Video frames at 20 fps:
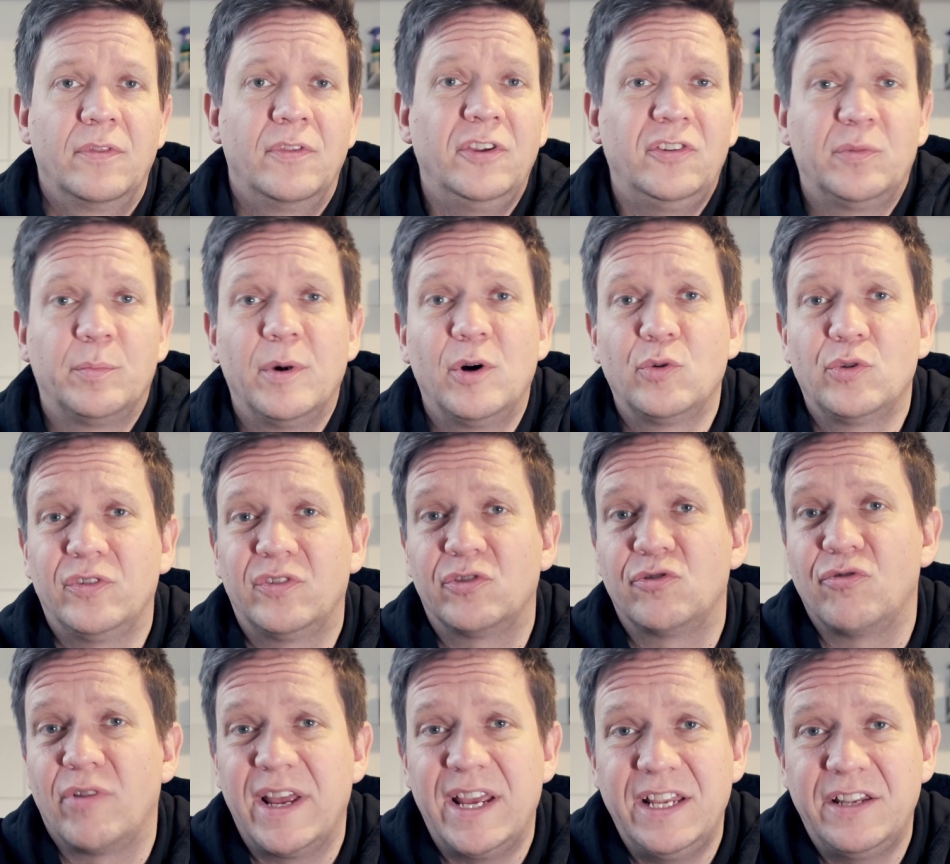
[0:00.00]
This mode is
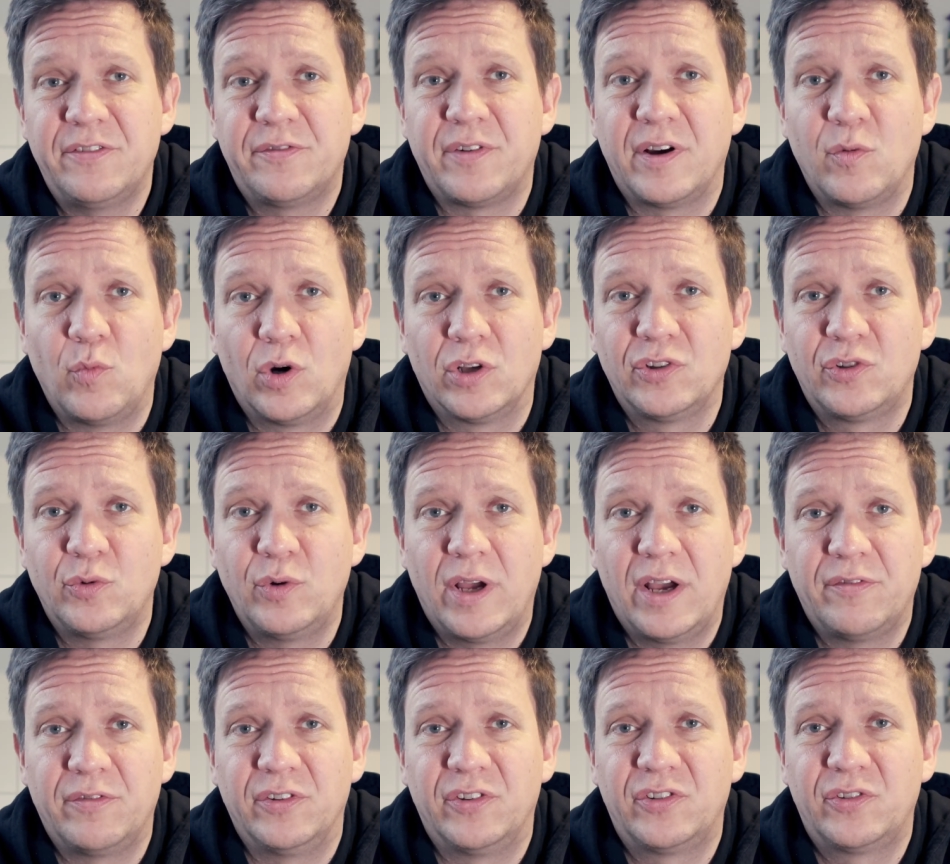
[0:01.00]
great if I want to
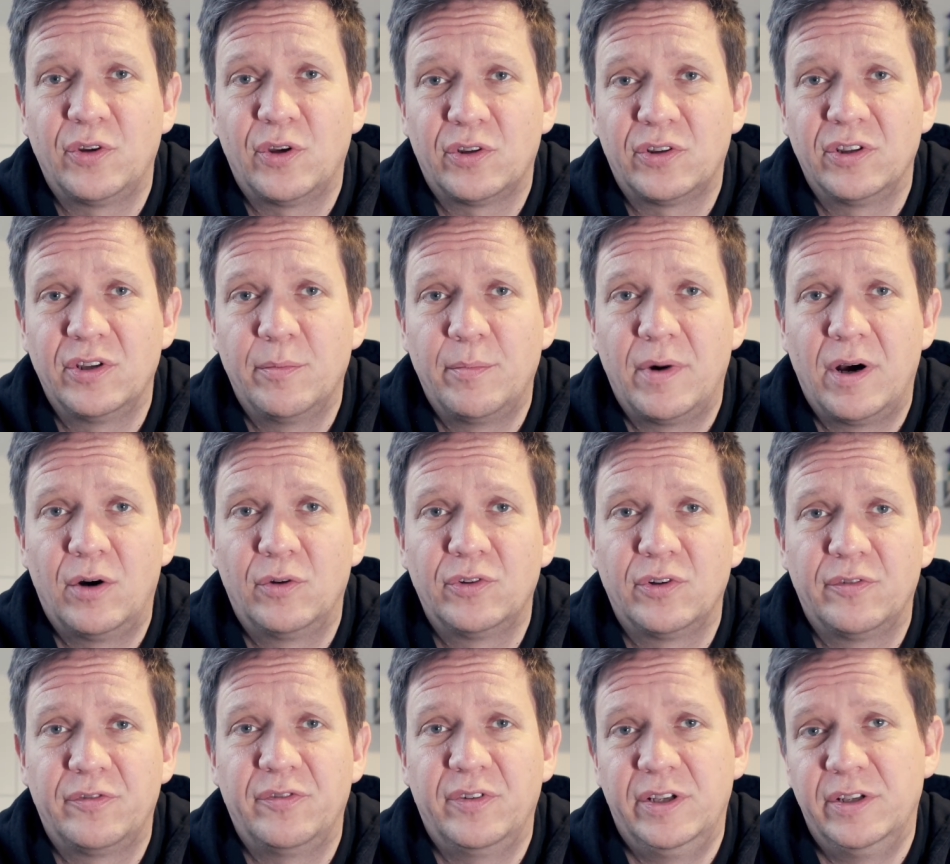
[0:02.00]
have a certain amount
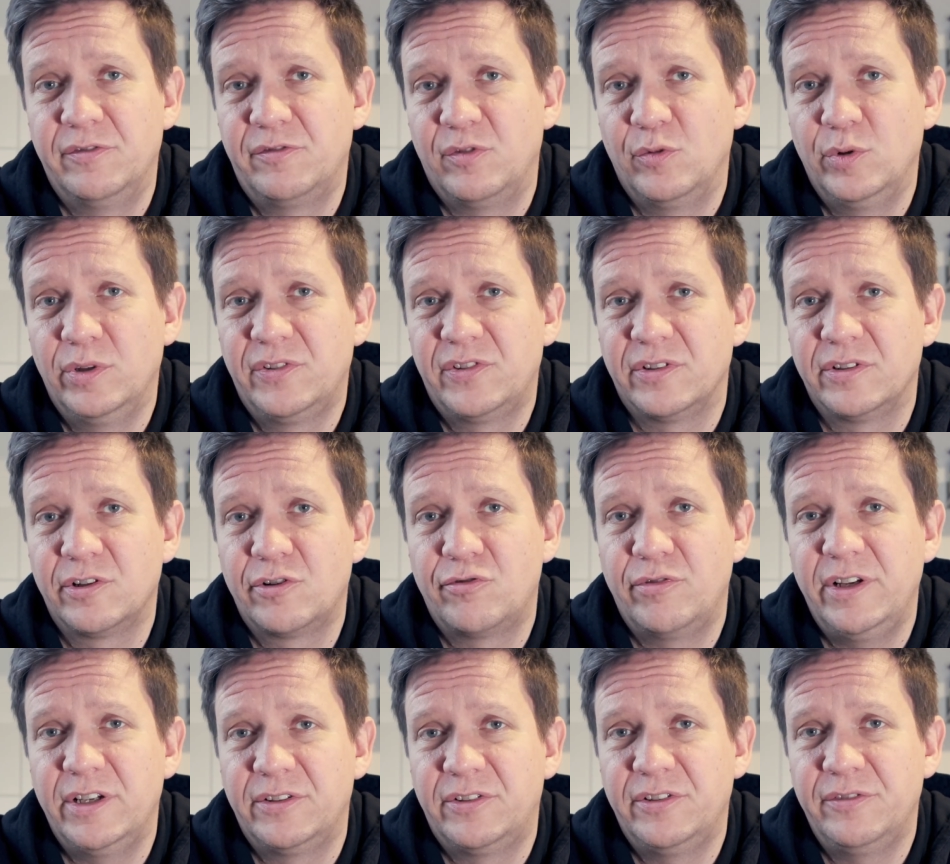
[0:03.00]
of influence and
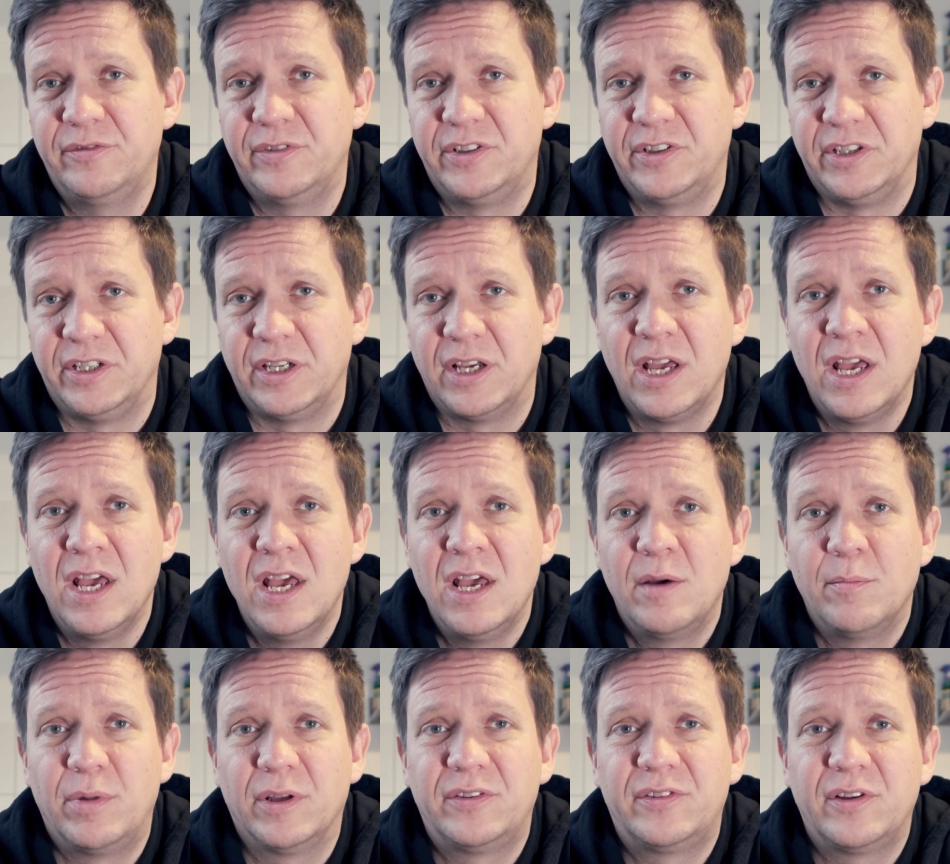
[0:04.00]
creativity,
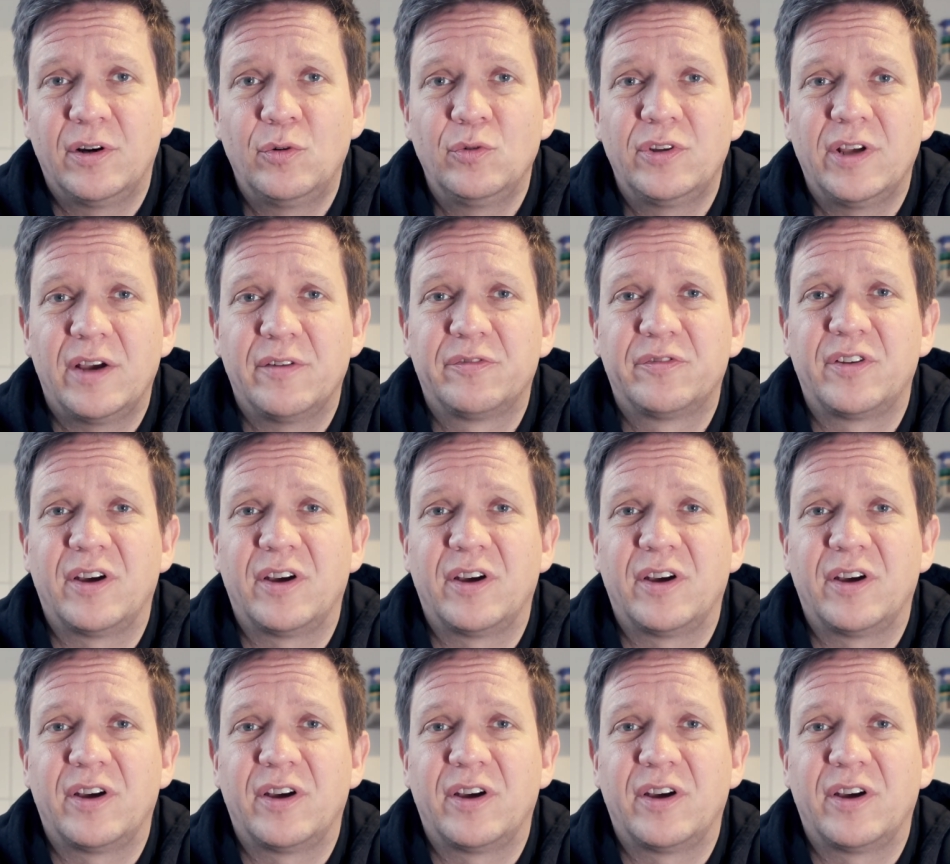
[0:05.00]
but don't have